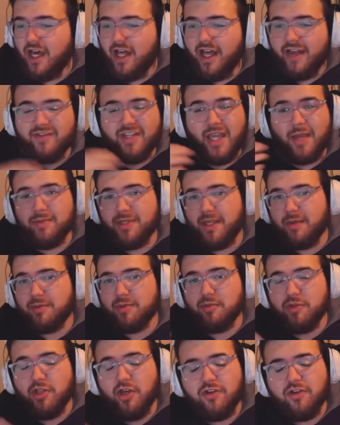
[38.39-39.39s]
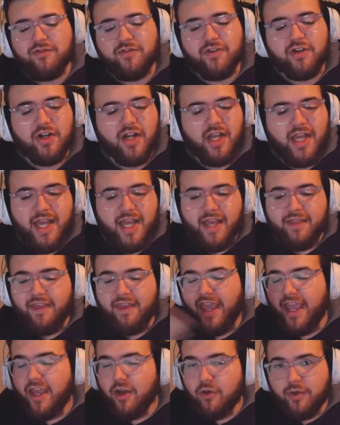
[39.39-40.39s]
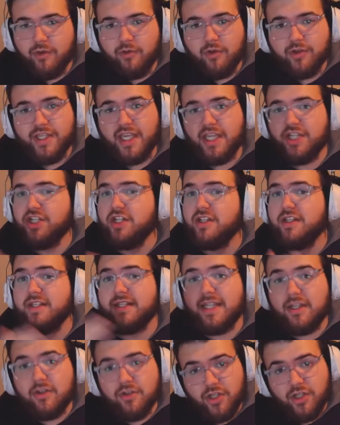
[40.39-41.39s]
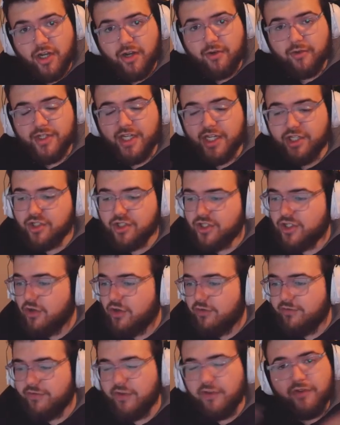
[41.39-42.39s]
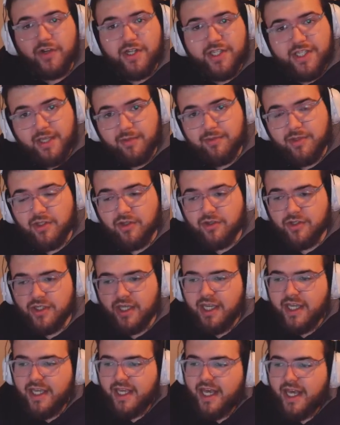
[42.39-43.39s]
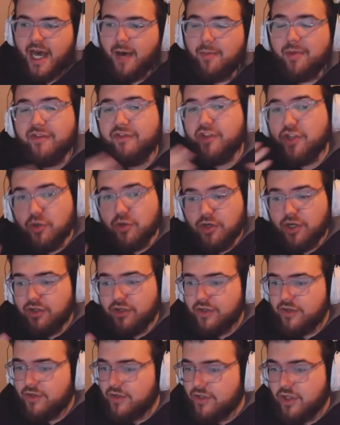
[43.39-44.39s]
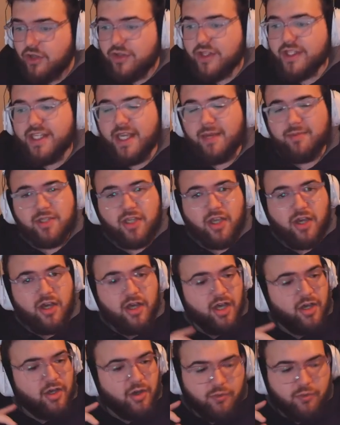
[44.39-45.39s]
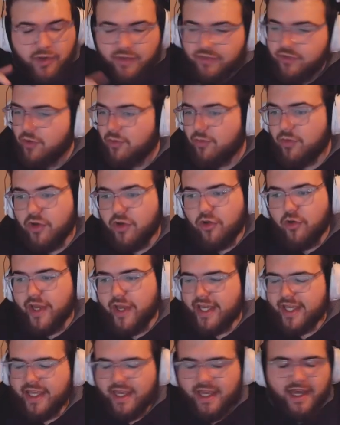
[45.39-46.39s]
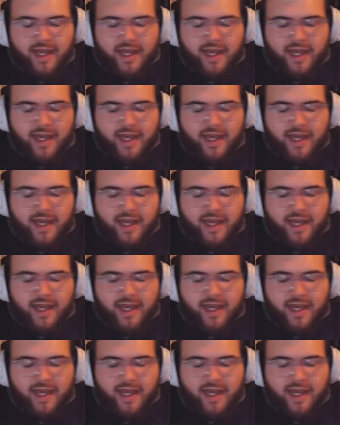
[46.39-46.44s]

I'll have timestamps below for the AOE rotation and the single target rotation, so feel free to skip to those. But if you do want to know the tips, I'll run through them real quick.